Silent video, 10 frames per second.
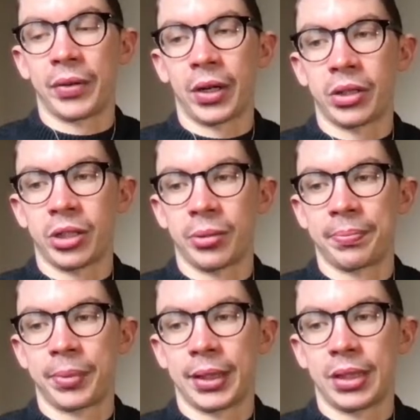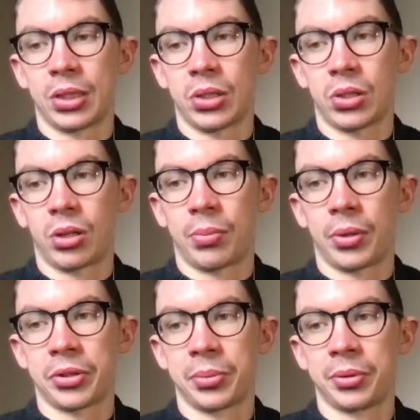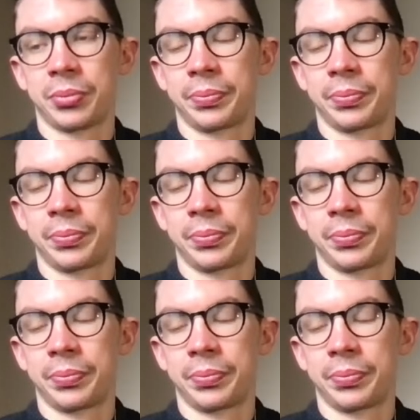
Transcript: Archer, but it's just not possible.